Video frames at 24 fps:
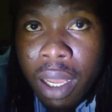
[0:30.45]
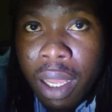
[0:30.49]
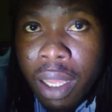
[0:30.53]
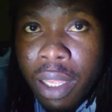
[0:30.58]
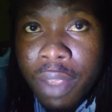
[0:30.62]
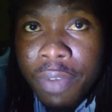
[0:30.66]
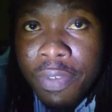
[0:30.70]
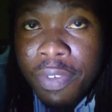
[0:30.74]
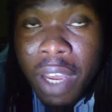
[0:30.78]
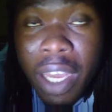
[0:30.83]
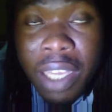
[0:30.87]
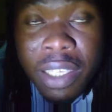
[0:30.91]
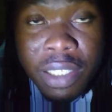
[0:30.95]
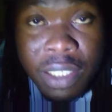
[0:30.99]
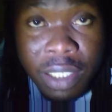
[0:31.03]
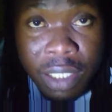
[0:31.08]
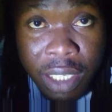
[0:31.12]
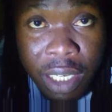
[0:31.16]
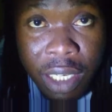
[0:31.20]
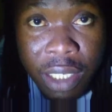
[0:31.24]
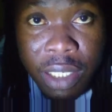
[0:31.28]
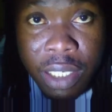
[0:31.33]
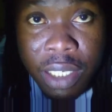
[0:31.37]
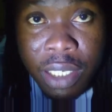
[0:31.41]
if I
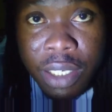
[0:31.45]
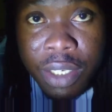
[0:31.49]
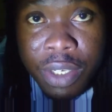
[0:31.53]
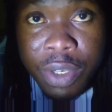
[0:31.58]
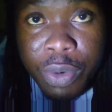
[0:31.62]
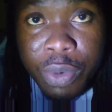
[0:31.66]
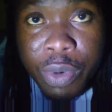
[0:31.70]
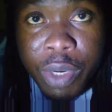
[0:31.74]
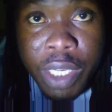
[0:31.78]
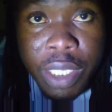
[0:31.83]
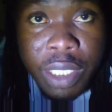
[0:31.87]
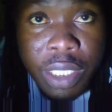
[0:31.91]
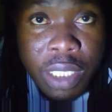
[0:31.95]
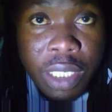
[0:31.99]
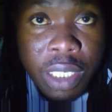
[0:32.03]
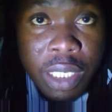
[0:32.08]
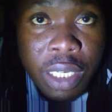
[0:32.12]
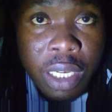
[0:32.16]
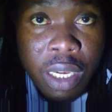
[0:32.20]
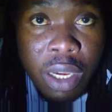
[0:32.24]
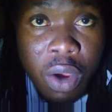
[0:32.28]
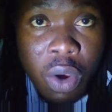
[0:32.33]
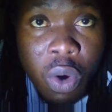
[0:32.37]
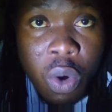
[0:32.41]
started
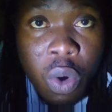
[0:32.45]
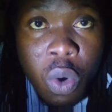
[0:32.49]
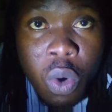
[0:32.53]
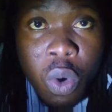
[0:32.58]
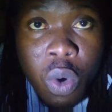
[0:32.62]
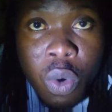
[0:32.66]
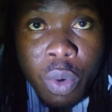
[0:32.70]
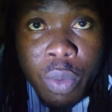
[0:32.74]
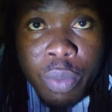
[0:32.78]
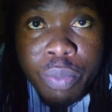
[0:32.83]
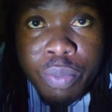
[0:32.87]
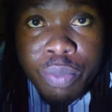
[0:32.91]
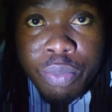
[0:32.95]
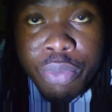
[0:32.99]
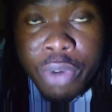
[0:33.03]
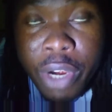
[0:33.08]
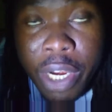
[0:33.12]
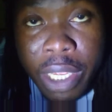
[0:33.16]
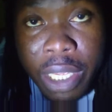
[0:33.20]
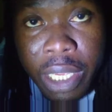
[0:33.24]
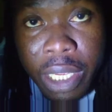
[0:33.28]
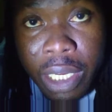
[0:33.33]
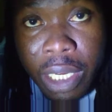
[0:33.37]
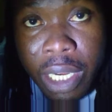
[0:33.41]
narrating or
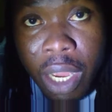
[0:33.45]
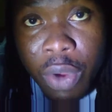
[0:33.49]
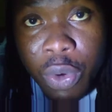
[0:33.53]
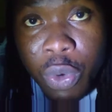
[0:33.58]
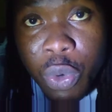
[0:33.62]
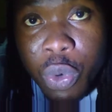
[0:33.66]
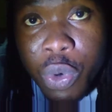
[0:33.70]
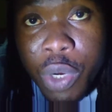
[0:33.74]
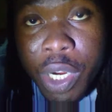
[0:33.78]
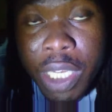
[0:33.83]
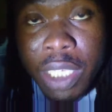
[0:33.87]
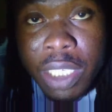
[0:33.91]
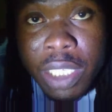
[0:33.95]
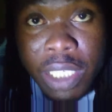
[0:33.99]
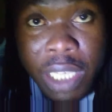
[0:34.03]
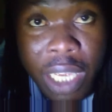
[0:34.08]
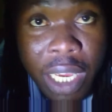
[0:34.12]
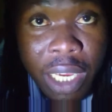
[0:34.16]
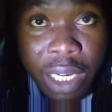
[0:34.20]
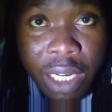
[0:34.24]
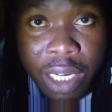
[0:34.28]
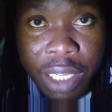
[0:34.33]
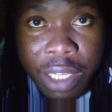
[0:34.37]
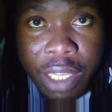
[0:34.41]
breaking down who
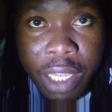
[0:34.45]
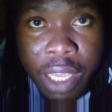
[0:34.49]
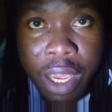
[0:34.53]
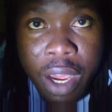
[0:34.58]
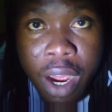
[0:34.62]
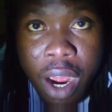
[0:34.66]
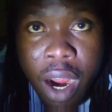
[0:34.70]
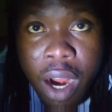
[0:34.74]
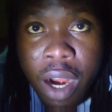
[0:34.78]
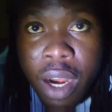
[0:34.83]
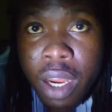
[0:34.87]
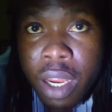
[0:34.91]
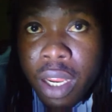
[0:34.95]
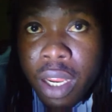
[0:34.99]
exactly they are,